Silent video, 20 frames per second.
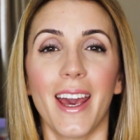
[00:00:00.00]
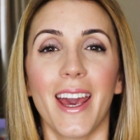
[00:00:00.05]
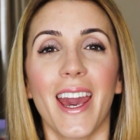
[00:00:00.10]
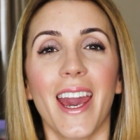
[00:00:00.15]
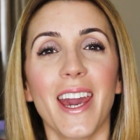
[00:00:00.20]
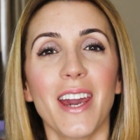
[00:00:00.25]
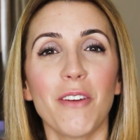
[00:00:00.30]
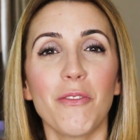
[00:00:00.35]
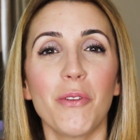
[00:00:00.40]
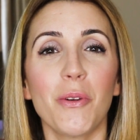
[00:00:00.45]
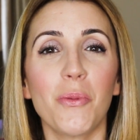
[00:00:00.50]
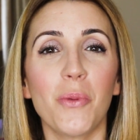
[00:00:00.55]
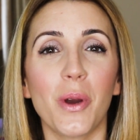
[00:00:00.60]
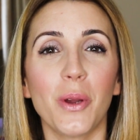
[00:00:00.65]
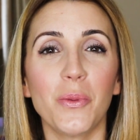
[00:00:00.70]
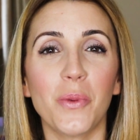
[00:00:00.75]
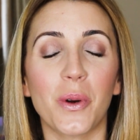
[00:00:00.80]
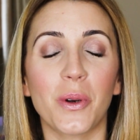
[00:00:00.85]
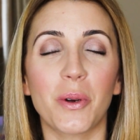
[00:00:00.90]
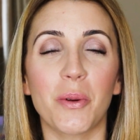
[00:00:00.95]
Hey
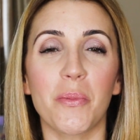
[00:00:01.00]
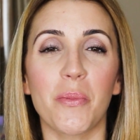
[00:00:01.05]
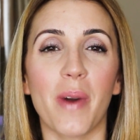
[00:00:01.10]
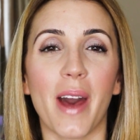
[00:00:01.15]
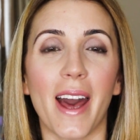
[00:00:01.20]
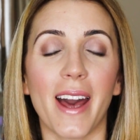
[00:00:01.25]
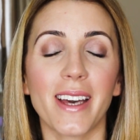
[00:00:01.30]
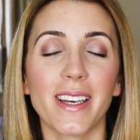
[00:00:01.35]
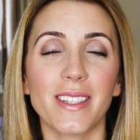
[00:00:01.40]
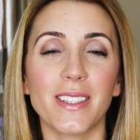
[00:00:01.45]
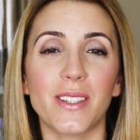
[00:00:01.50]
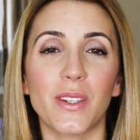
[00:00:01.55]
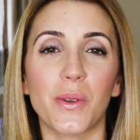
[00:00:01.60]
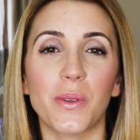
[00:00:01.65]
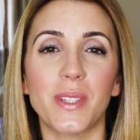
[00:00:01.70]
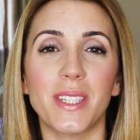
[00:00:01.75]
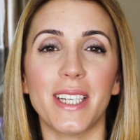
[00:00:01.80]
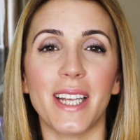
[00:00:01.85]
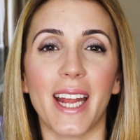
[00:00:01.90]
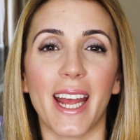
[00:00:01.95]
everyone, welcome back.
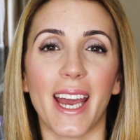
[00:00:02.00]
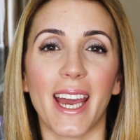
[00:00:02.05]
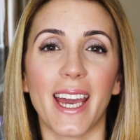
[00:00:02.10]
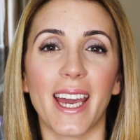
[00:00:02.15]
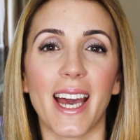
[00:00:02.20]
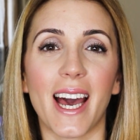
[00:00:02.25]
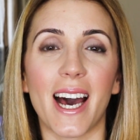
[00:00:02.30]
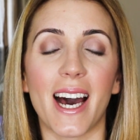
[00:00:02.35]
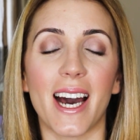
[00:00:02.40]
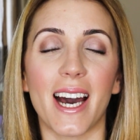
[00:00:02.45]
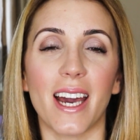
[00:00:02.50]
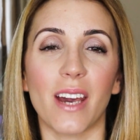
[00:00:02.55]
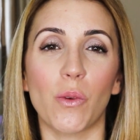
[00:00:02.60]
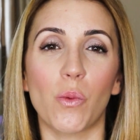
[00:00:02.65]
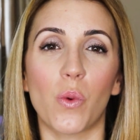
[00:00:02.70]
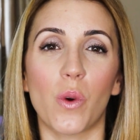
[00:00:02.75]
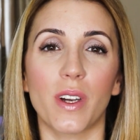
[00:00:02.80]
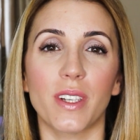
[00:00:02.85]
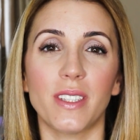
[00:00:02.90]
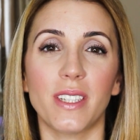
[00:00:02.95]
So today I
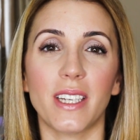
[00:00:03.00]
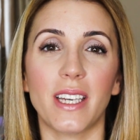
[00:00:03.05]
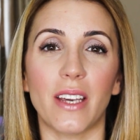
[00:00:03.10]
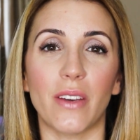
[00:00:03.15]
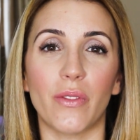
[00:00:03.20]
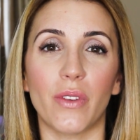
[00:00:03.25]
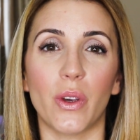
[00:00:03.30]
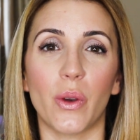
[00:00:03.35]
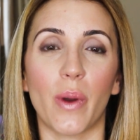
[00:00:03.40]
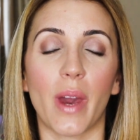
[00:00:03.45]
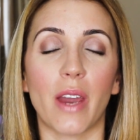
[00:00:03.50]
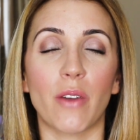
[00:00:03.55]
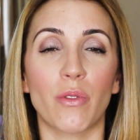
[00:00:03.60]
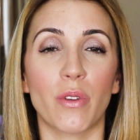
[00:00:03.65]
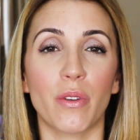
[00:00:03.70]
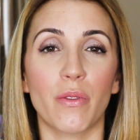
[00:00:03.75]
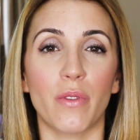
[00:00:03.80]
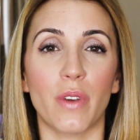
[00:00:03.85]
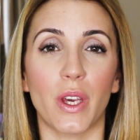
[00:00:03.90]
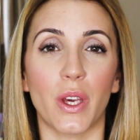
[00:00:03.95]
want to give you a
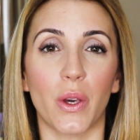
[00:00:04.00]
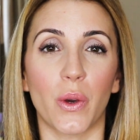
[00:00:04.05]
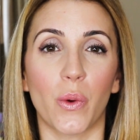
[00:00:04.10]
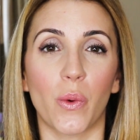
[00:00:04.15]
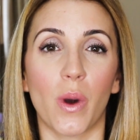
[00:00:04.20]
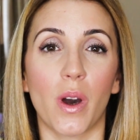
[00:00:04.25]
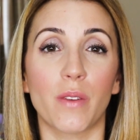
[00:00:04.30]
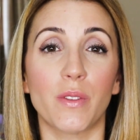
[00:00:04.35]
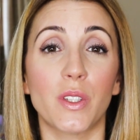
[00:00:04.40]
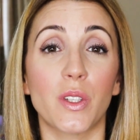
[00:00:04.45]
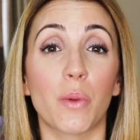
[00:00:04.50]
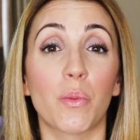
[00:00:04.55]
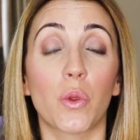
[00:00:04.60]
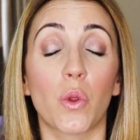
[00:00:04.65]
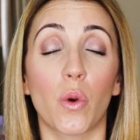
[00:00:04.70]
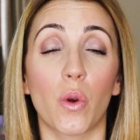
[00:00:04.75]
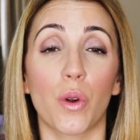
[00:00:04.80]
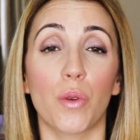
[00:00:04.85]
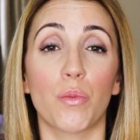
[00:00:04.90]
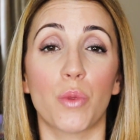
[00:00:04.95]
review of some
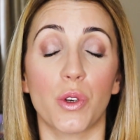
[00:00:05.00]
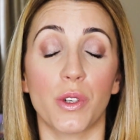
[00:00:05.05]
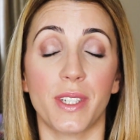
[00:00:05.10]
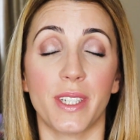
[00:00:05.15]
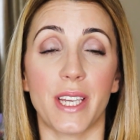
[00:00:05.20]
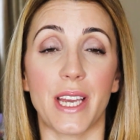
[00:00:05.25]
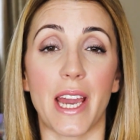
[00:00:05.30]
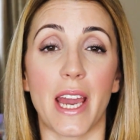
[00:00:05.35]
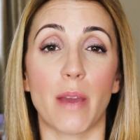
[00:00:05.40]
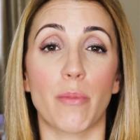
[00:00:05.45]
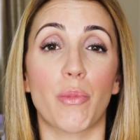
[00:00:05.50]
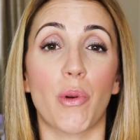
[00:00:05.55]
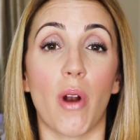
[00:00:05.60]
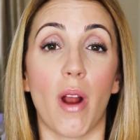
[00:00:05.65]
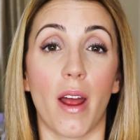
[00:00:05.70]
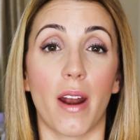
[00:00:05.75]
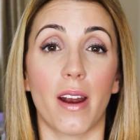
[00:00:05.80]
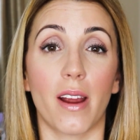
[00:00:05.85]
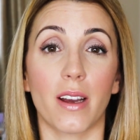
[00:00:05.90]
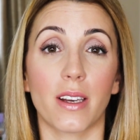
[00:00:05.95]
Laura Mercier
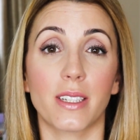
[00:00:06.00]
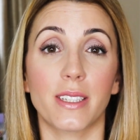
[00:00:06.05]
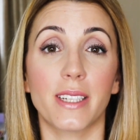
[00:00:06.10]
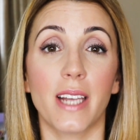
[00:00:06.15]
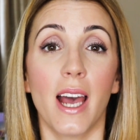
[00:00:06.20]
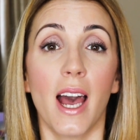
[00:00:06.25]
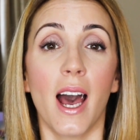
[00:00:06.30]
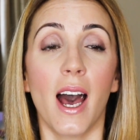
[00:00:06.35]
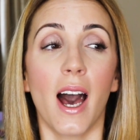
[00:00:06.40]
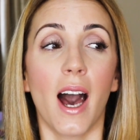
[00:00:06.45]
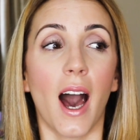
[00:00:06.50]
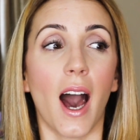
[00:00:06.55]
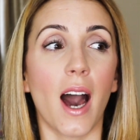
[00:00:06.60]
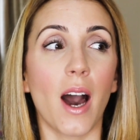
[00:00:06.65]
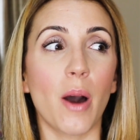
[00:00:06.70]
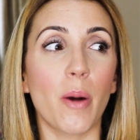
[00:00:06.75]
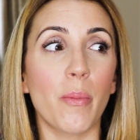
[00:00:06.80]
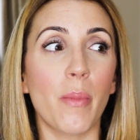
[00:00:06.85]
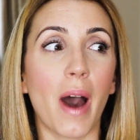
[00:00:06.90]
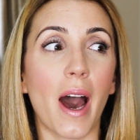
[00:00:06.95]
products.
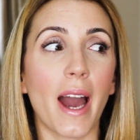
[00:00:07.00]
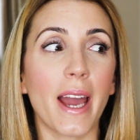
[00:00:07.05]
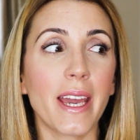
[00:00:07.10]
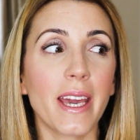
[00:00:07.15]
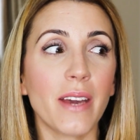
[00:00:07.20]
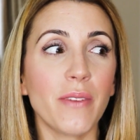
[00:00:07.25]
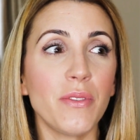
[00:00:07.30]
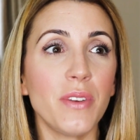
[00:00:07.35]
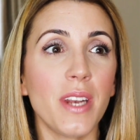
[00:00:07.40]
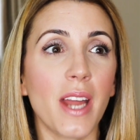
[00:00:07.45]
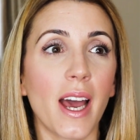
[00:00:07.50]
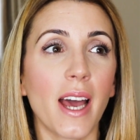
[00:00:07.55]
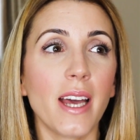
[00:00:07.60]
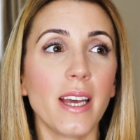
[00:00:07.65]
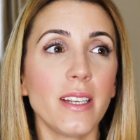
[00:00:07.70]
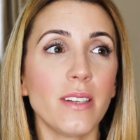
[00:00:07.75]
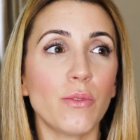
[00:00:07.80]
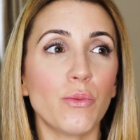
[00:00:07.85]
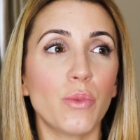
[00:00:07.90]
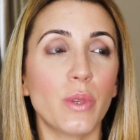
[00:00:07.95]
I have
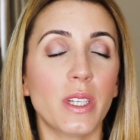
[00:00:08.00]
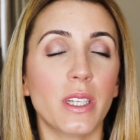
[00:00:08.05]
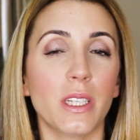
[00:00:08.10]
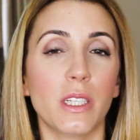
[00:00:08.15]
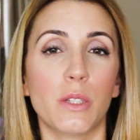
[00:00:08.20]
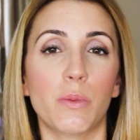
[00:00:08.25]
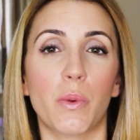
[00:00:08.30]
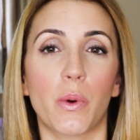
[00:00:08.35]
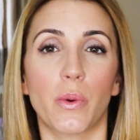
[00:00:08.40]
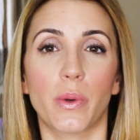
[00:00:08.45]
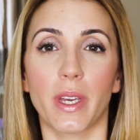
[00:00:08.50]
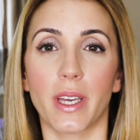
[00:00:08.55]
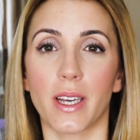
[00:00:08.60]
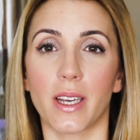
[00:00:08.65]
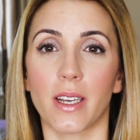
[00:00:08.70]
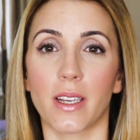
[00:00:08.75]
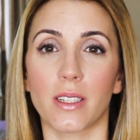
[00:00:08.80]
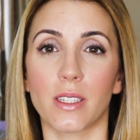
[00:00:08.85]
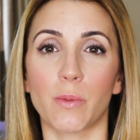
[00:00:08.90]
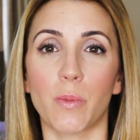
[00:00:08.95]
not really
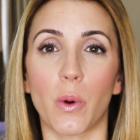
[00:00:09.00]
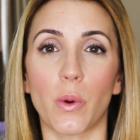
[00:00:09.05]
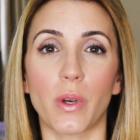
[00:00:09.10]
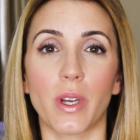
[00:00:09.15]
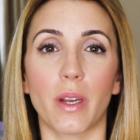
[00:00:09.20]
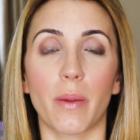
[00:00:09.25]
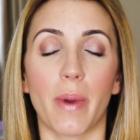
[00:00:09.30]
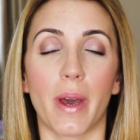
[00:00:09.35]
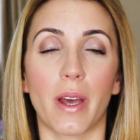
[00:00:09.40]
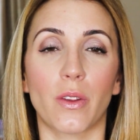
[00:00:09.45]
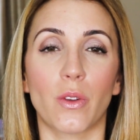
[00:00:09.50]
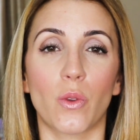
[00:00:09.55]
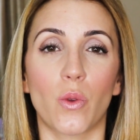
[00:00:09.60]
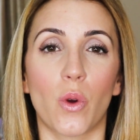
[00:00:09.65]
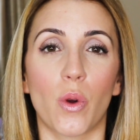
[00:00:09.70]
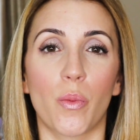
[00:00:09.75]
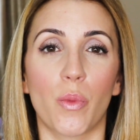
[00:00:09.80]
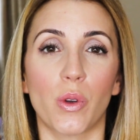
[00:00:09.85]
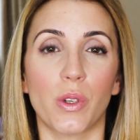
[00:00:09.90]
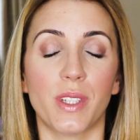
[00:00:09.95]
spoken about the
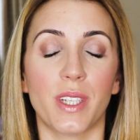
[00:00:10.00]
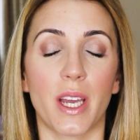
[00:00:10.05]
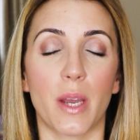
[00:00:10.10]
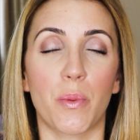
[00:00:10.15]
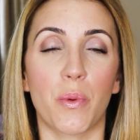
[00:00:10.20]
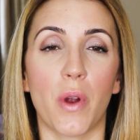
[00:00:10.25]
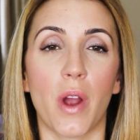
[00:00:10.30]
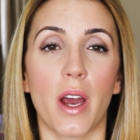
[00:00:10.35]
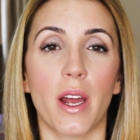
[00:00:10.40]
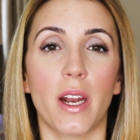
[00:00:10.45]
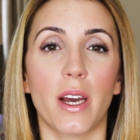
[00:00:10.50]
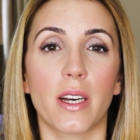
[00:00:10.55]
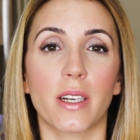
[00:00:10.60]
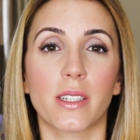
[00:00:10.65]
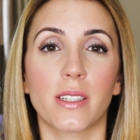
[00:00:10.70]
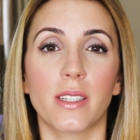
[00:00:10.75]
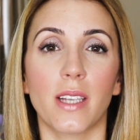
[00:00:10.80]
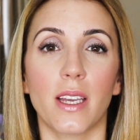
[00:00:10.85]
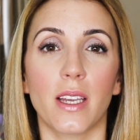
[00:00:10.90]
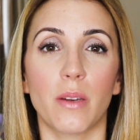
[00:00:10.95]
Laura Mercier
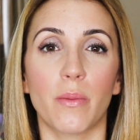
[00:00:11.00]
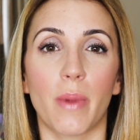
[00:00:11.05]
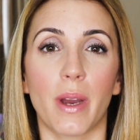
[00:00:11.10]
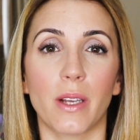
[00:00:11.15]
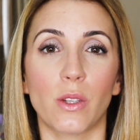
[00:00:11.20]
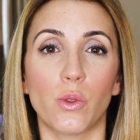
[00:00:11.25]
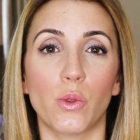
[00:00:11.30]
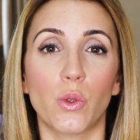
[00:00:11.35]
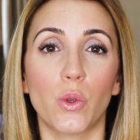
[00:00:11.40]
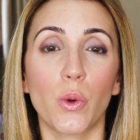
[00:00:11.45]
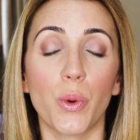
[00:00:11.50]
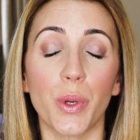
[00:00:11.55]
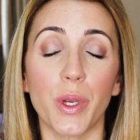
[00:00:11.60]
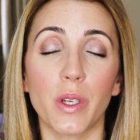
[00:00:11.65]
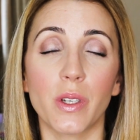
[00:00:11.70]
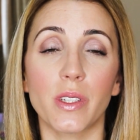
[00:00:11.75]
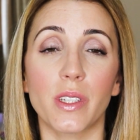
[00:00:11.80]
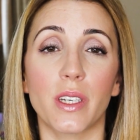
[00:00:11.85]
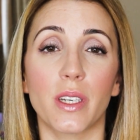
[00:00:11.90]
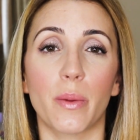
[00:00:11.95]
products in my
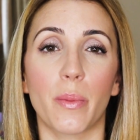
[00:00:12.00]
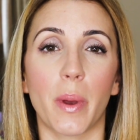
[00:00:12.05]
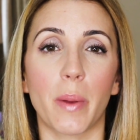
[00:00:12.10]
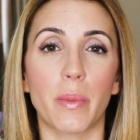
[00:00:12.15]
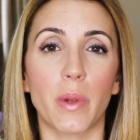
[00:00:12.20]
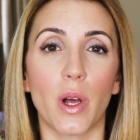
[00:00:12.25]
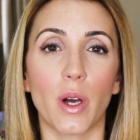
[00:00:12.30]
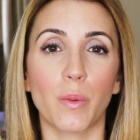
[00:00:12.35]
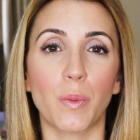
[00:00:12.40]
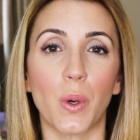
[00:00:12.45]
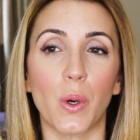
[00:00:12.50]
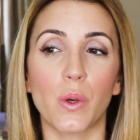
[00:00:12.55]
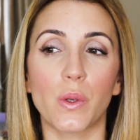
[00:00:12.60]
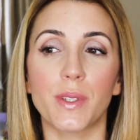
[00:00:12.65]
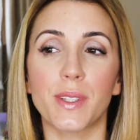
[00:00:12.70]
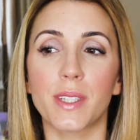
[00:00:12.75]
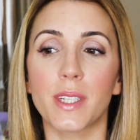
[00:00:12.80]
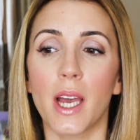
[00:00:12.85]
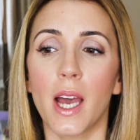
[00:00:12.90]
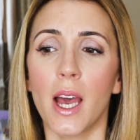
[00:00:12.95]
tutorials and in my blog
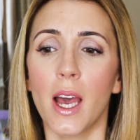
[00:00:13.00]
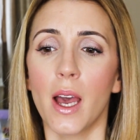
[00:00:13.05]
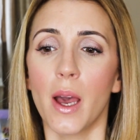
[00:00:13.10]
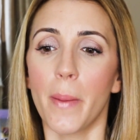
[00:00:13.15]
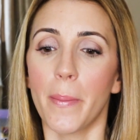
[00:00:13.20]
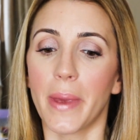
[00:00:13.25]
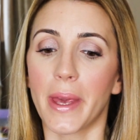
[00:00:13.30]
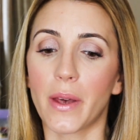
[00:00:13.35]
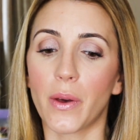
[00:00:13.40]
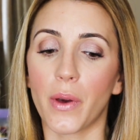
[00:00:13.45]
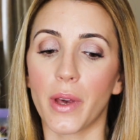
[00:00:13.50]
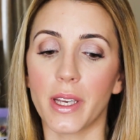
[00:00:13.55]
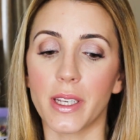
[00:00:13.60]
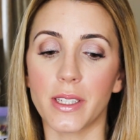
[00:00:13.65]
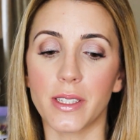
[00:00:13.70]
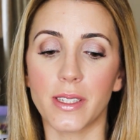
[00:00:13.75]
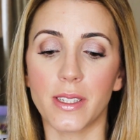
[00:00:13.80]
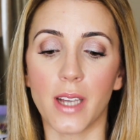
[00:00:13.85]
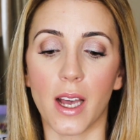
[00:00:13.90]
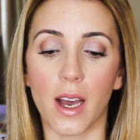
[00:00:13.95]
posts
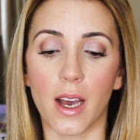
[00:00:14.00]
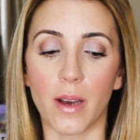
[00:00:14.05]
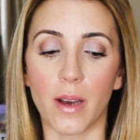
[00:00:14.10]
because